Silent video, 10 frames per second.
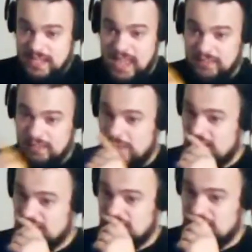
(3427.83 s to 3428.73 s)

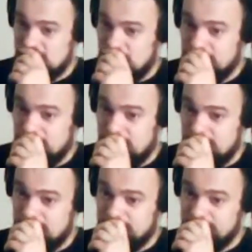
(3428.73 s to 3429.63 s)
Candlemass is
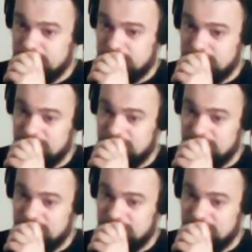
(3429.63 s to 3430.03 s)
another.